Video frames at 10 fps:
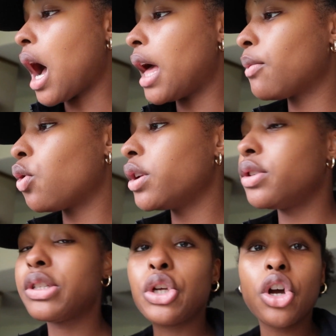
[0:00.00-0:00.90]
I'm going
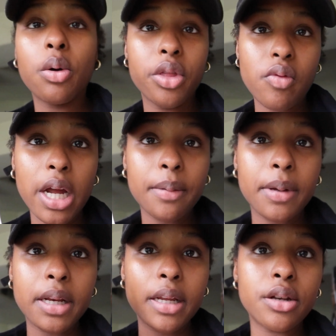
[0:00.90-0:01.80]
to still go with the
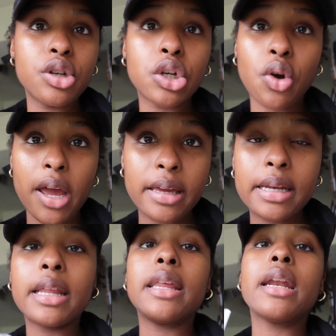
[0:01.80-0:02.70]
recommended, try
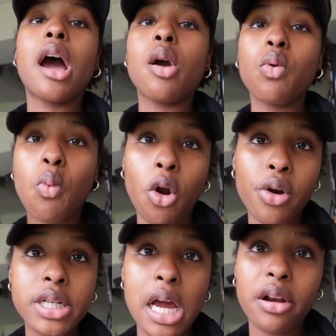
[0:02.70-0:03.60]
it, and then I will water
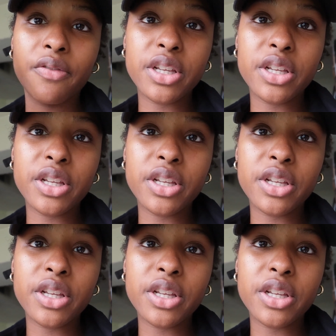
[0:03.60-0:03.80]
it down if